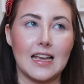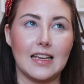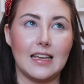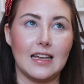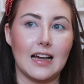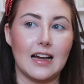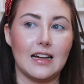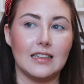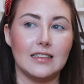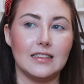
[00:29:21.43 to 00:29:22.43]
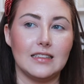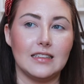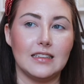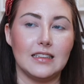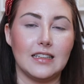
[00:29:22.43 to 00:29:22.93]
Yeah,
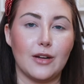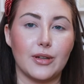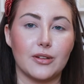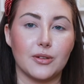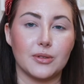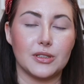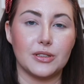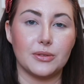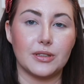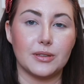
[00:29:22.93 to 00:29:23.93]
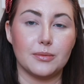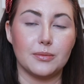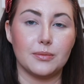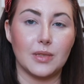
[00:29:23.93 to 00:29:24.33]
now I don't know what to do with them